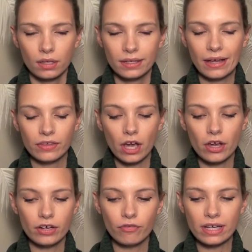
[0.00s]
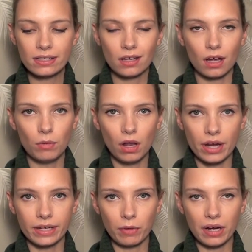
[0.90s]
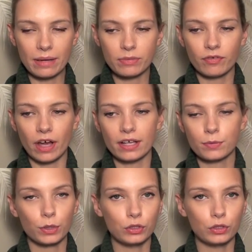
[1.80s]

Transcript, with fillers: Now the only reason I'm lining my lips first,